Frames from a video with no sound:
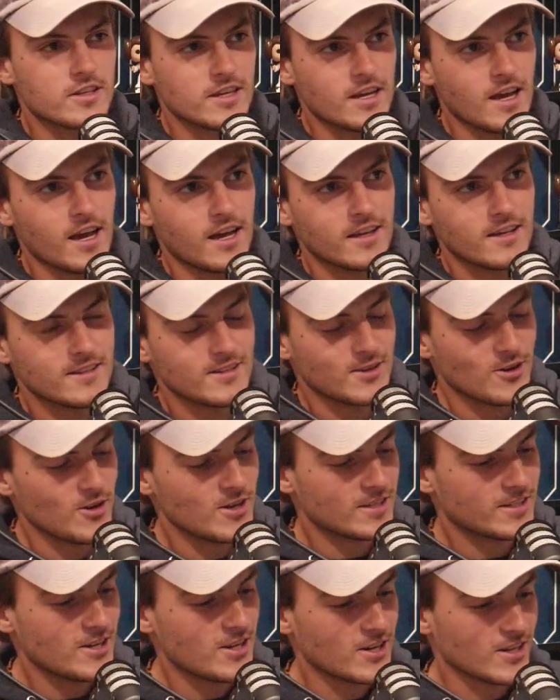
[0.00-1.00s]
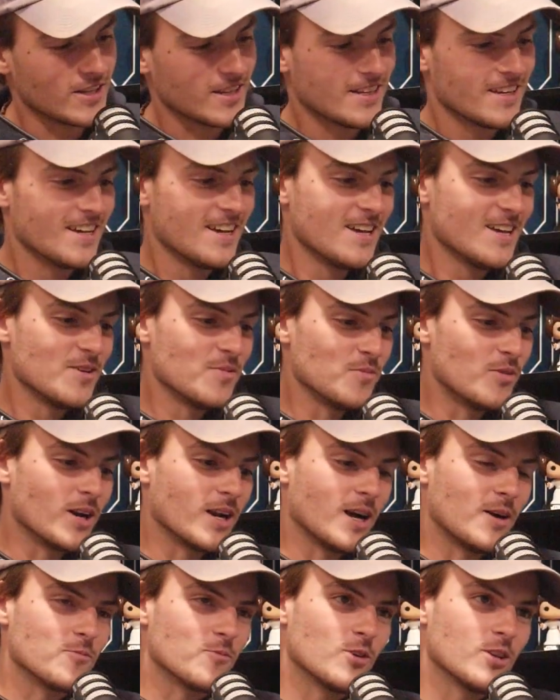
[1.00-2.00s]
yeah. So it's good. But
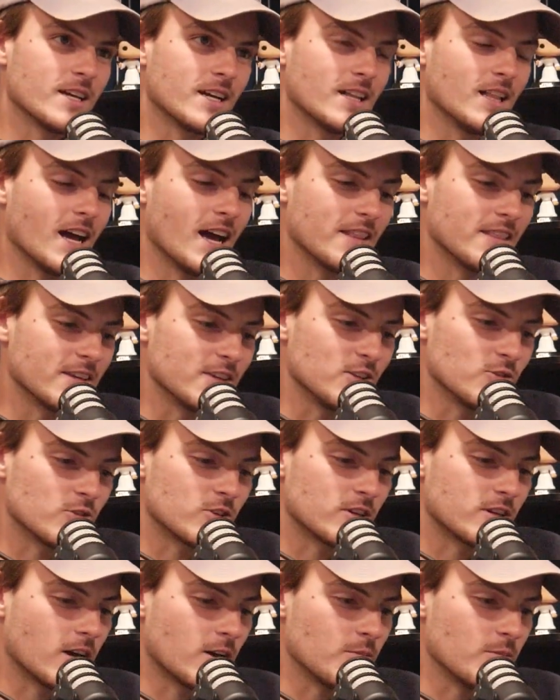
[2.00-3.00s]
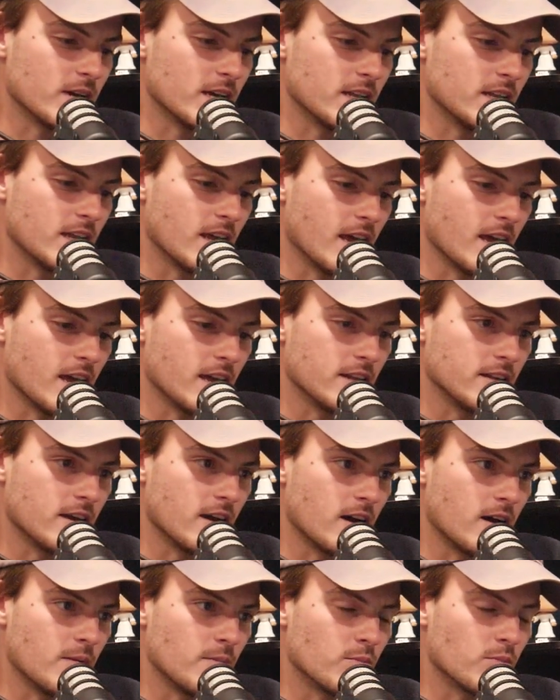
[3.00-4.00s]
I'm really glad that you could come in. And
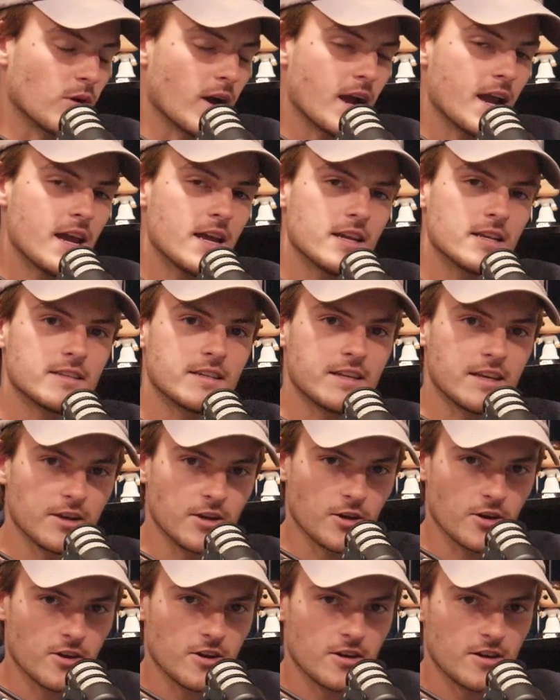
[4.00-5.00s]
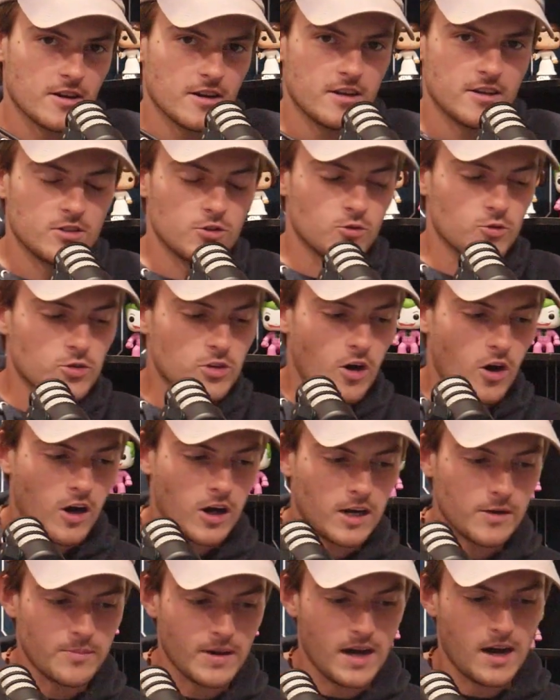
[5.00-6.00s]
Bryan is here to
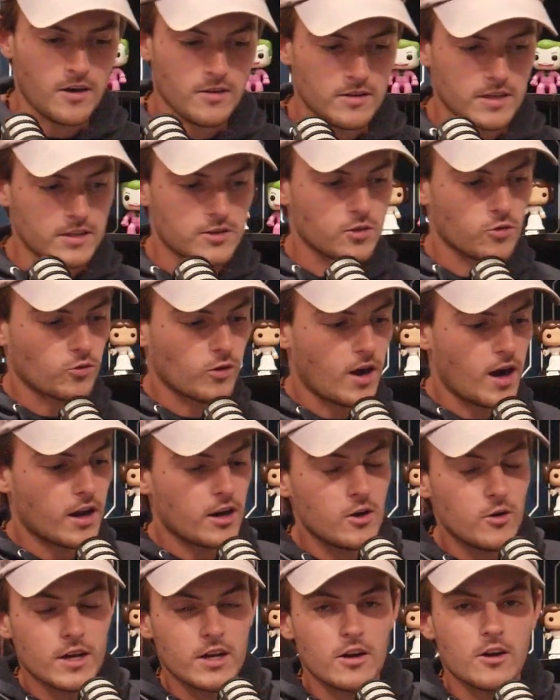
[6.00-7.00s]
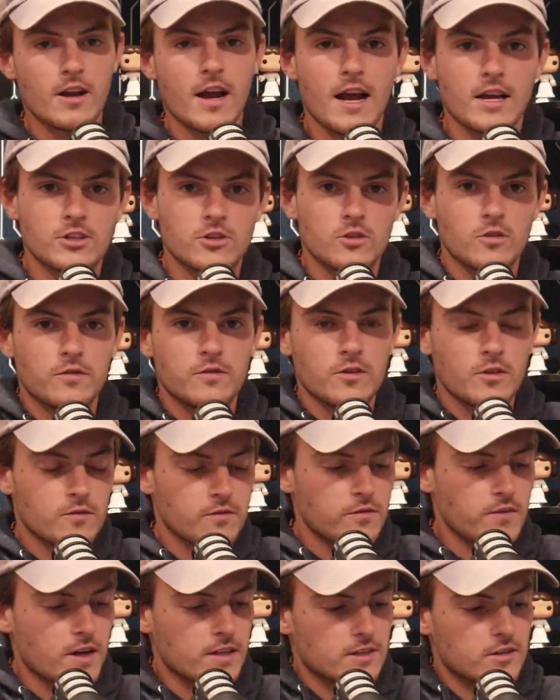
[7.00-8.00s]
talk about the Toronto International Film
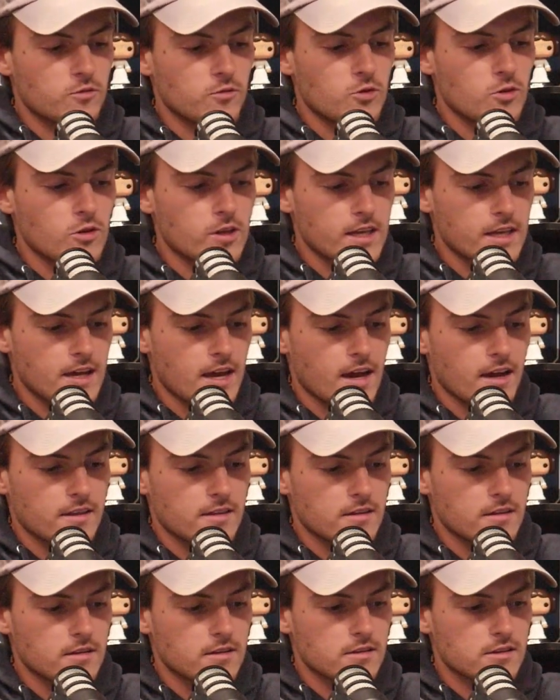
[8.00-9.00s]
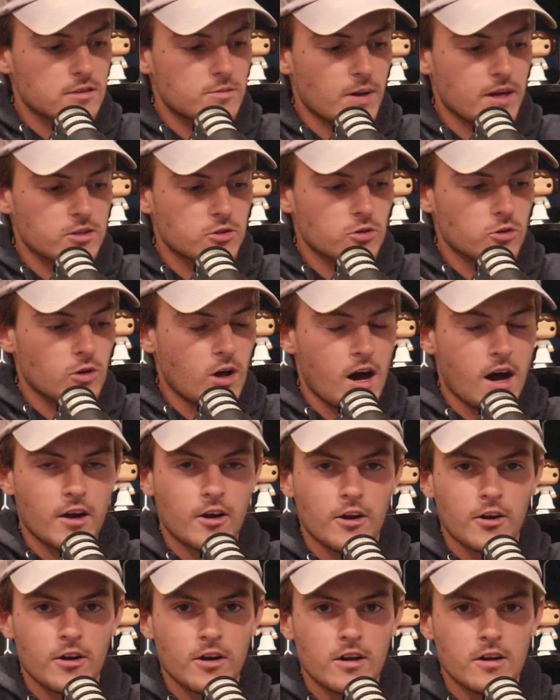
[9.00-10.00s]
Festival. He had the special
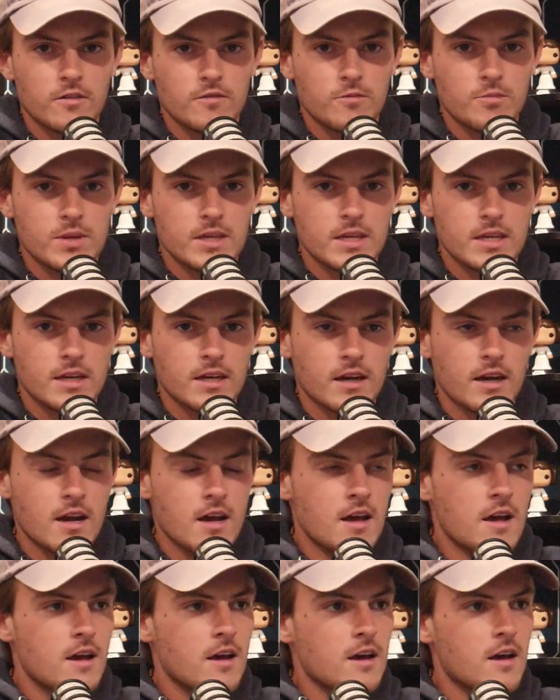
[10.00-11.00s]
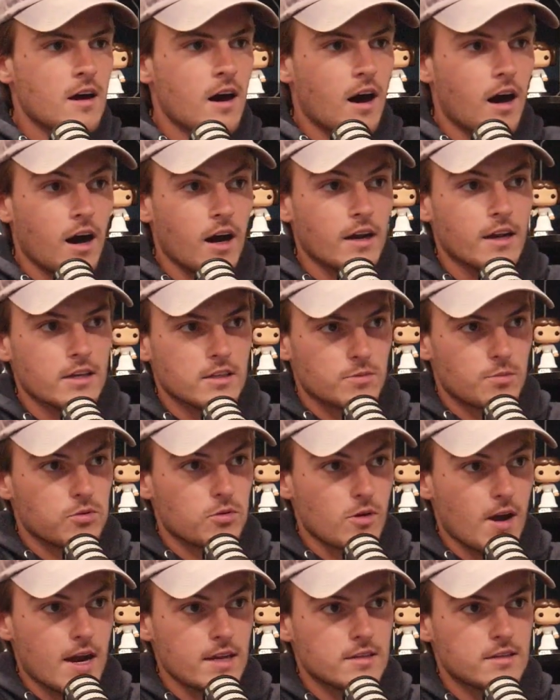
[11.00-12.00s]
honor of being on as
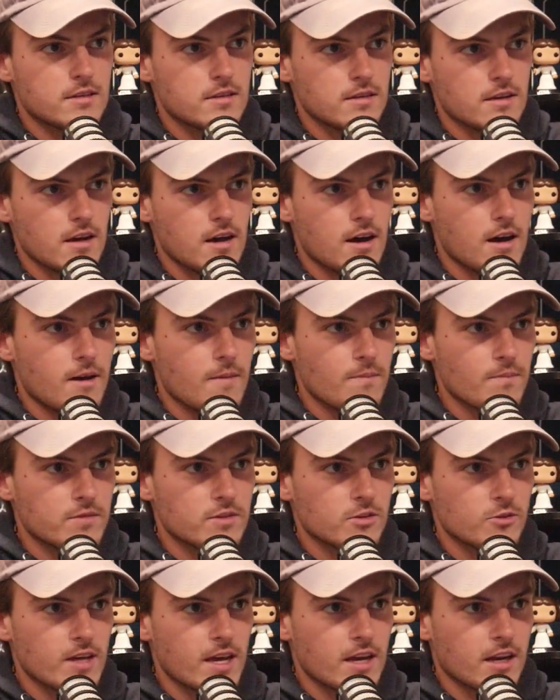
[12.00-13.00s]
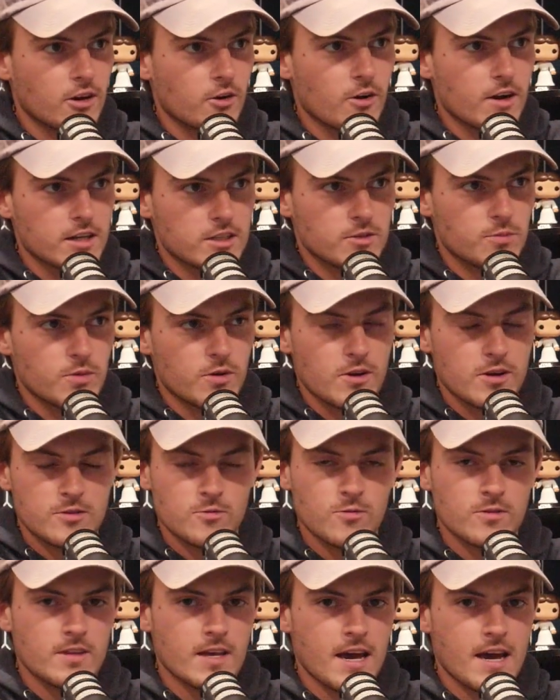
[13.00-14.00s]
press. So he had a great experience
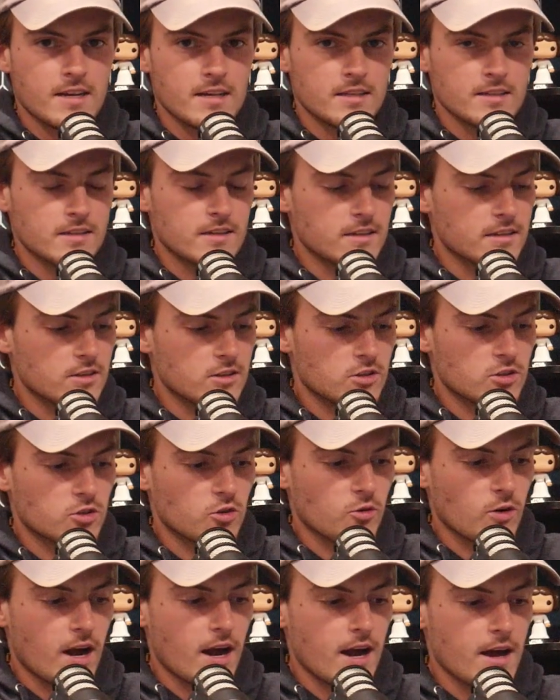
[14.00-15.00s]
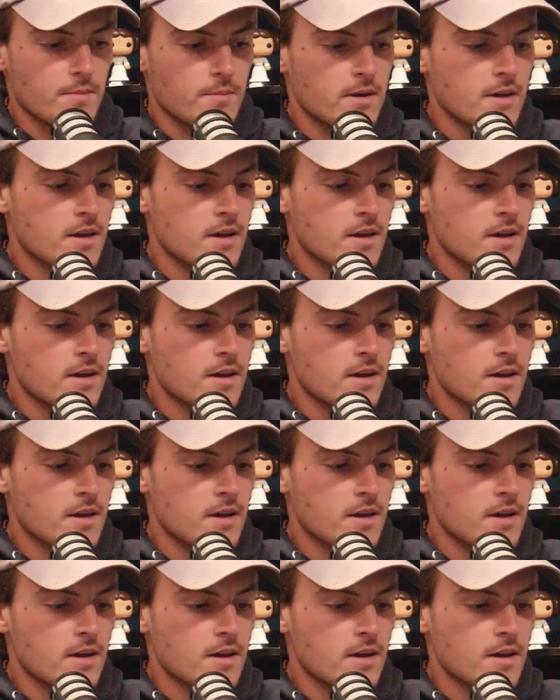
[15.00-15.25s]
with that. And he's going to describe